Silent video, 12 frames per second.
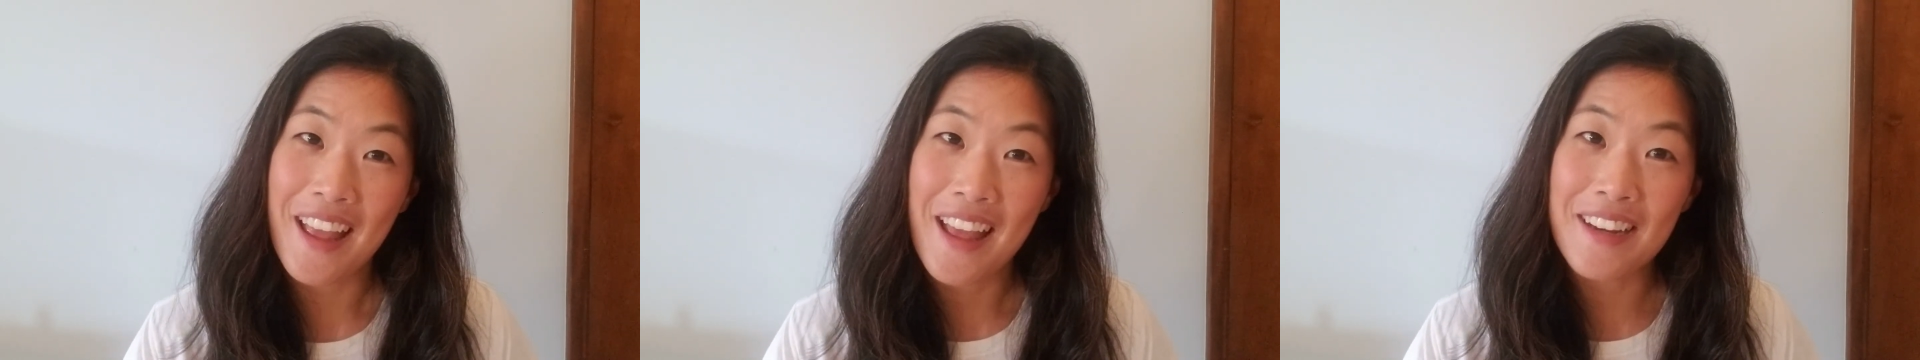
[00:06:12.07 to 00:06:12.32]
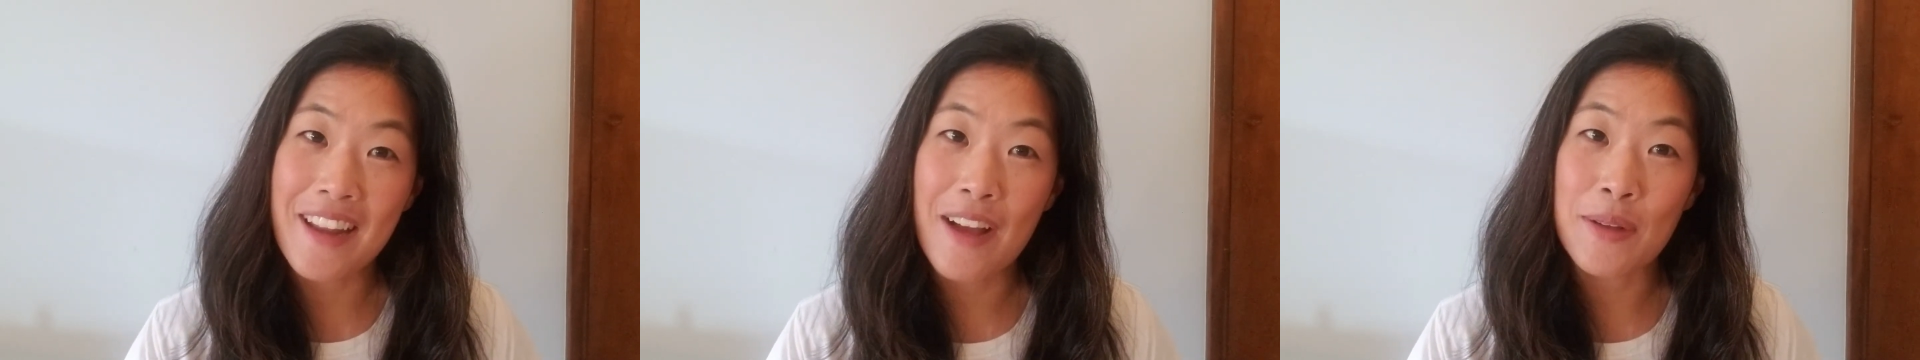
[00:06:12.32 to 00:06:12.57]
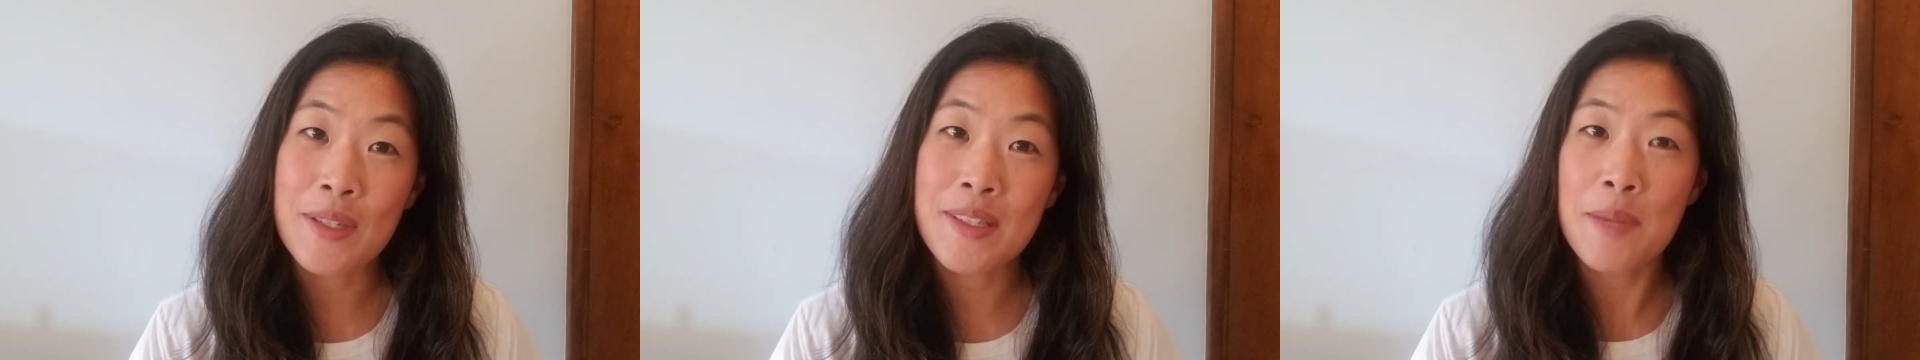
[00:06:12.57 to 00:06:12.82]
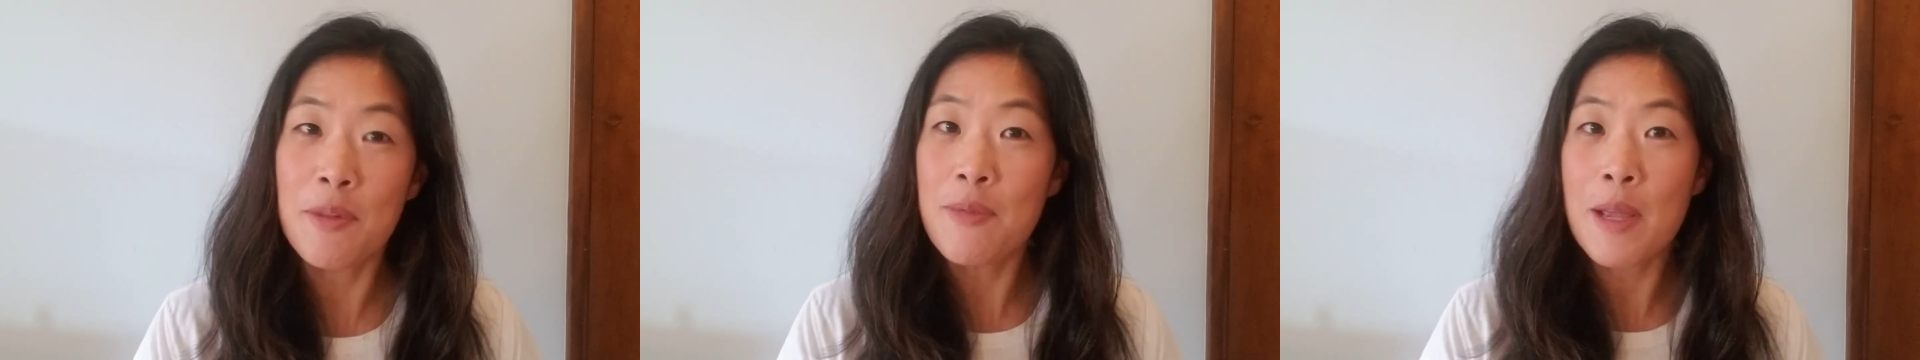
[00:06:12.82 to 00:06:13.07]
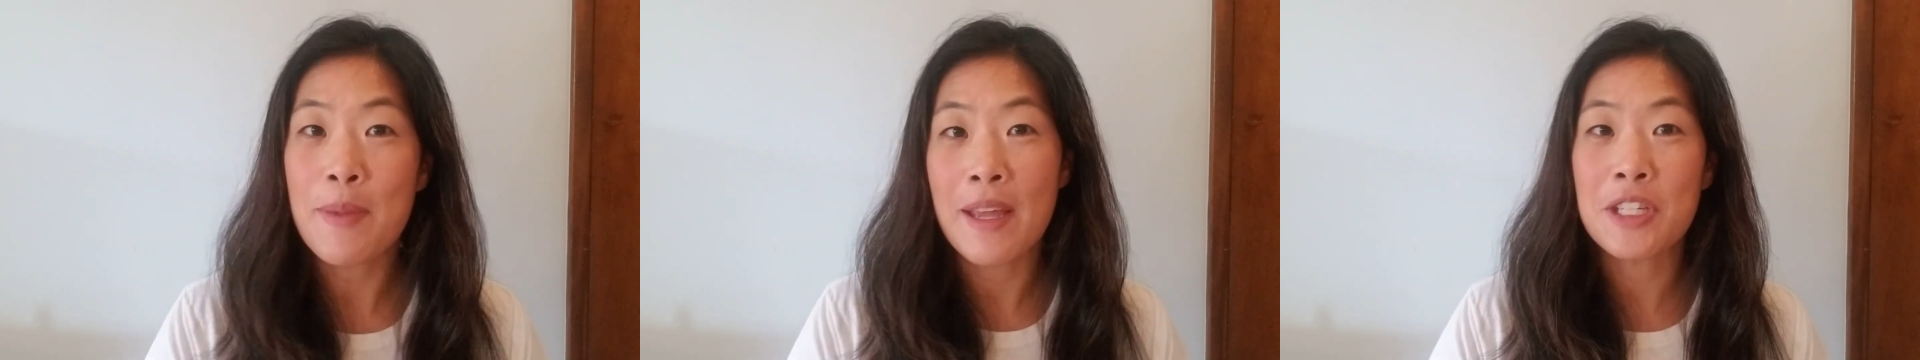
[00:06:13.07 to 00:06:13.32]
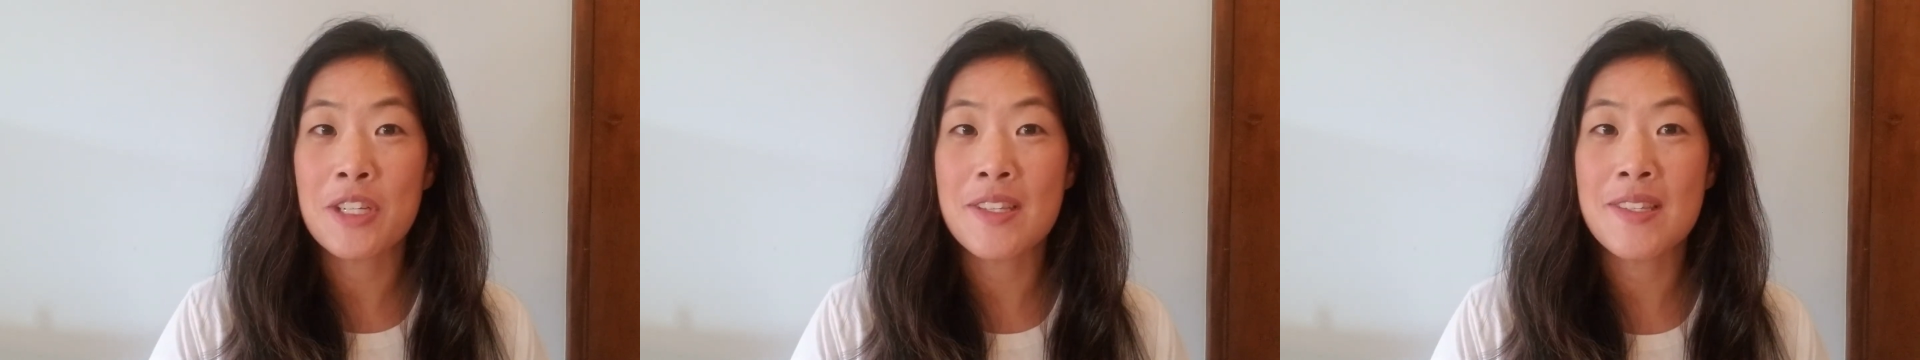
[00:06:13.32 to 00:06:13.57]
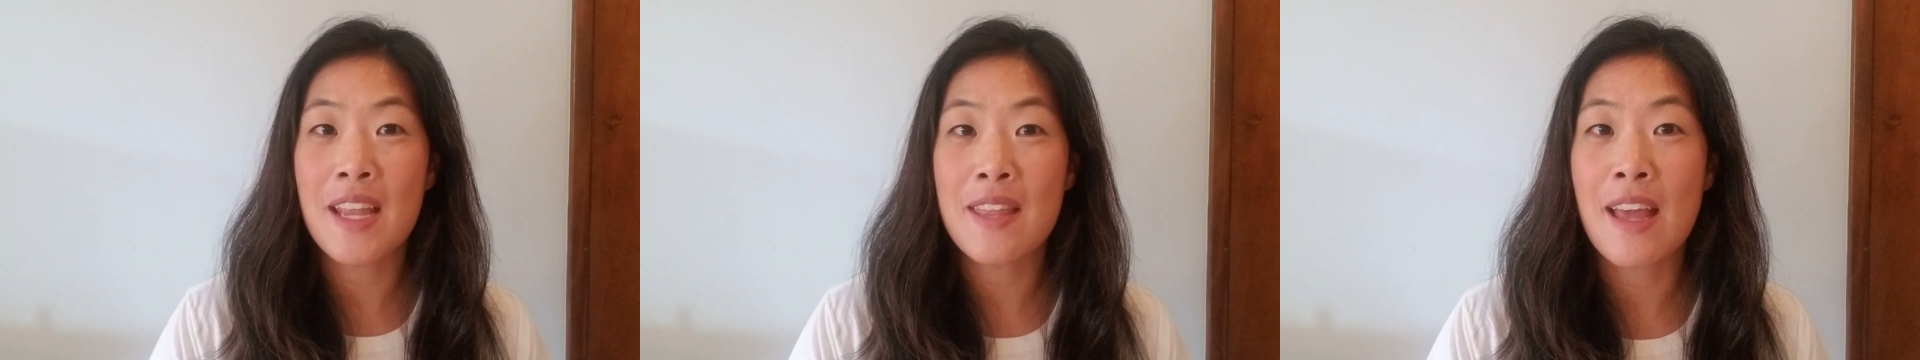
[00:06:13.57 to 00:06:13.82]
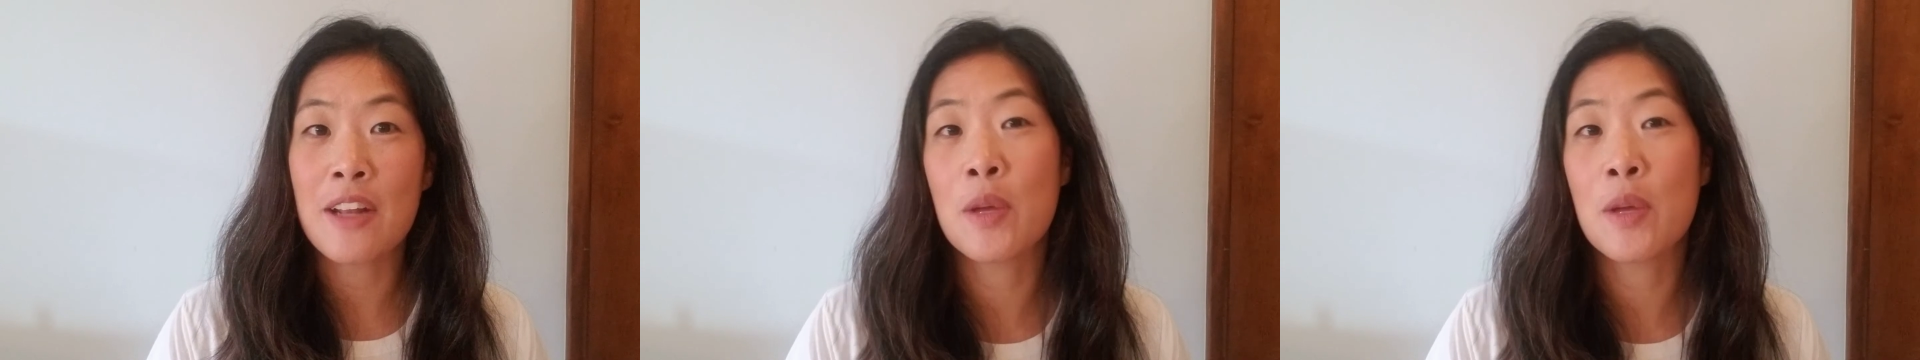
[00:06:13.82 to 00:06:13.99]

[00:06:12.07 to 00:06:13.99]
Now, some of my patients say that